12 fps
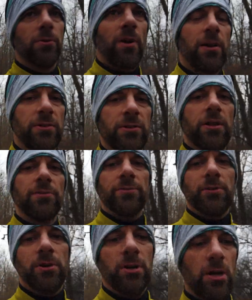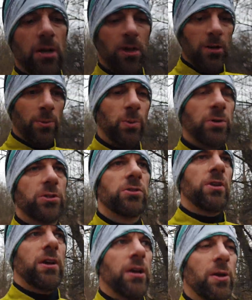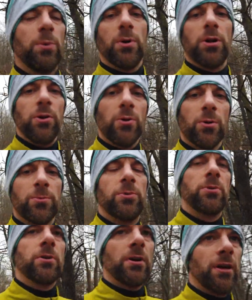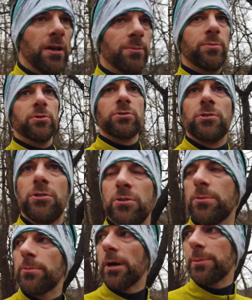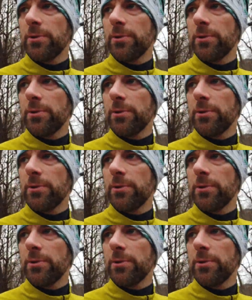the horizon level, which is like what a normal gimbal should do, in my